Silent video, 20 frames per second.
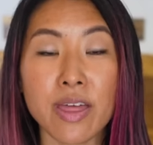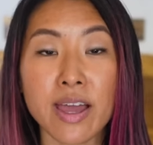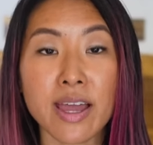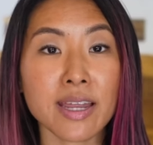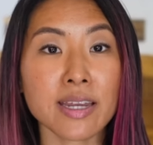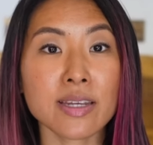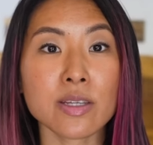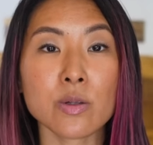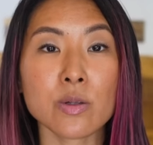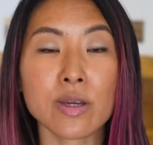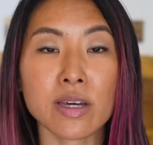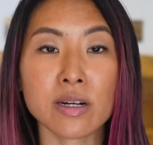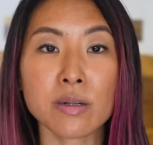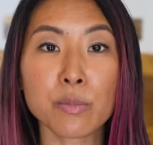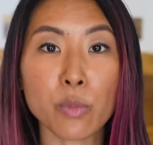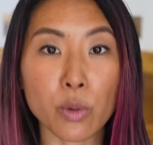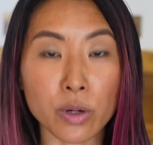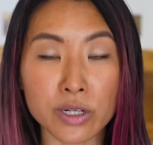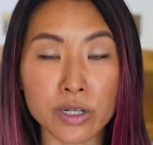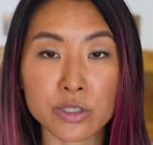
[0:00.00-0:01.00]
then you get a
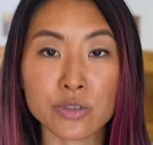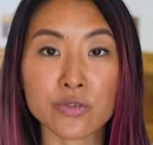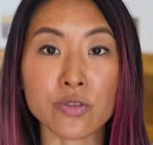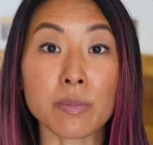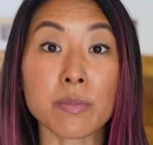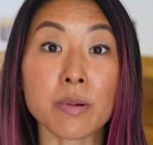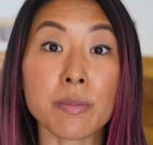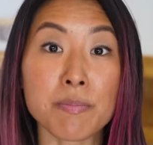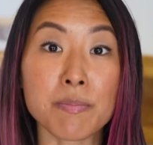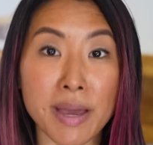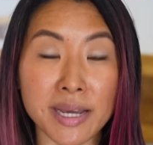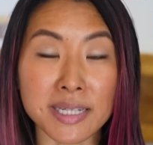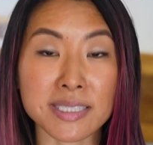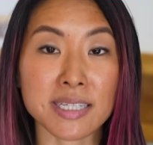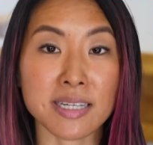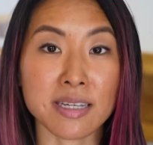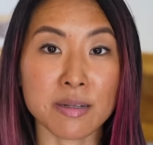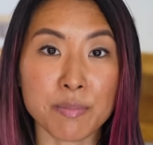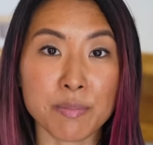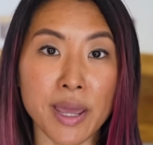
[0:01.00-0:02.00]
mortgage from a
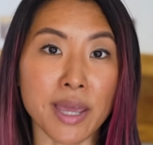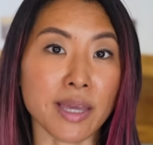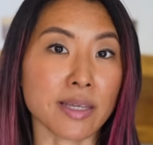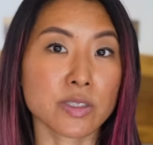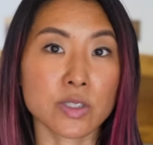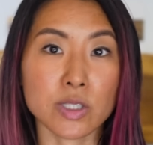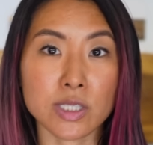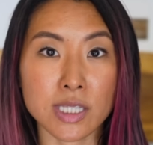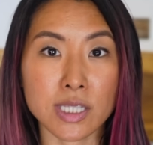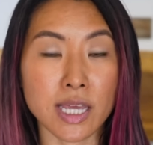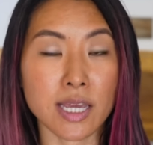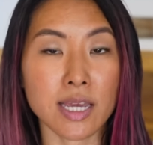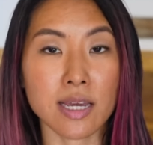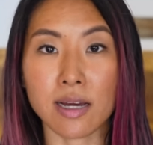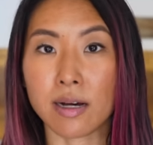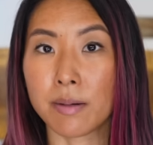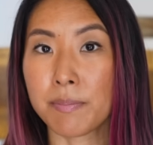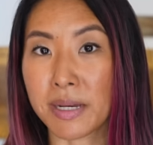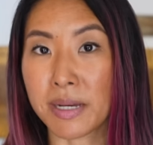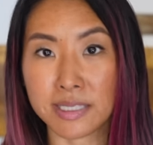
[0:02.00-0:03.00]
Mexican bank, just like
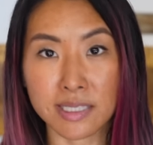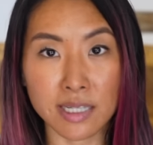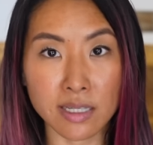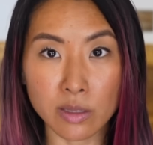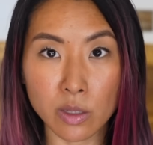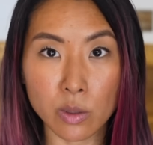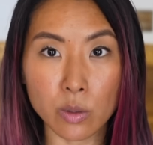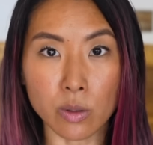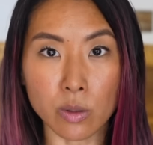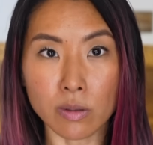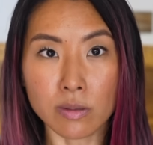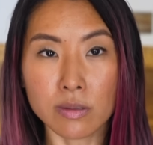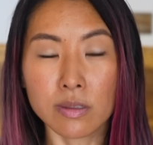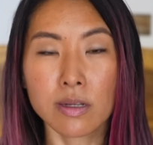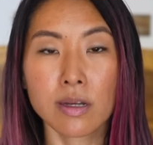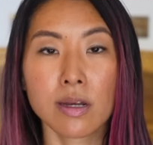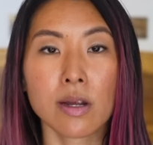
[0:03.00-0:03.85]
a Mexican local.